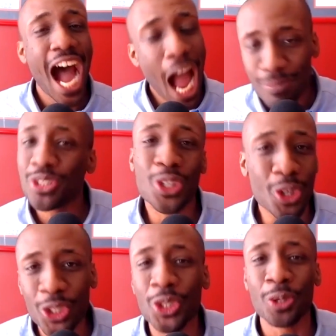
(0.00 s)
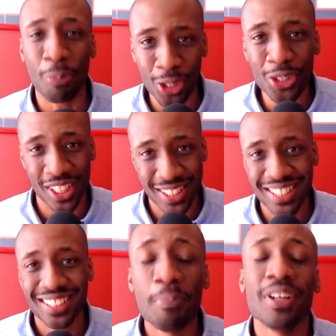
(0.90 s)
I'm sure you're
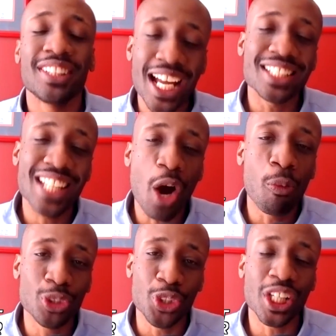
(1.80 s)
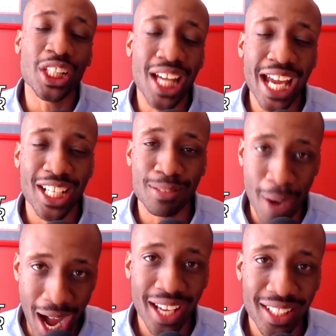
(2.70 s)
brilliant, but that's not what your client is
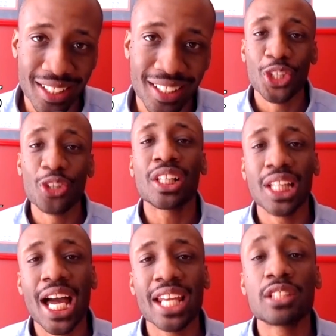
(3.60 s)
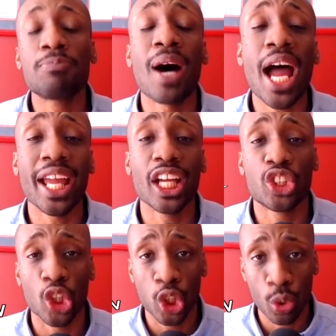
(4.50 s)
buying. Your client is buying a
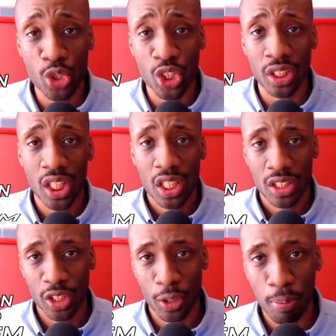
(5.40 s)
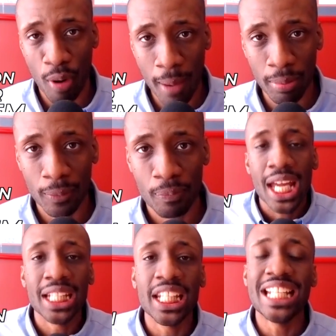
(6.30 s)
solution to their problem.
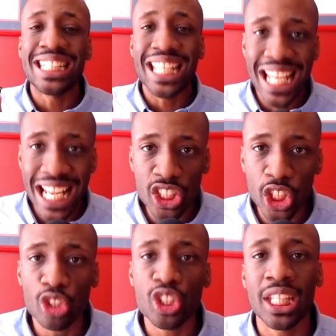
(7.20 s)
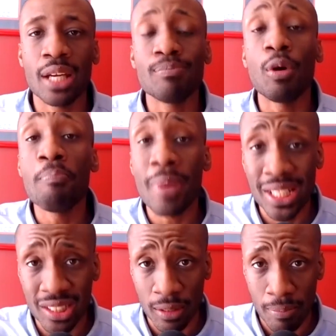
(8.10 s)
And it is easier to get
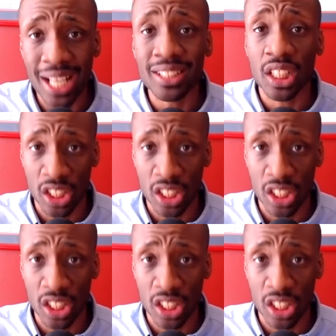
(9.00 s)
momentum as a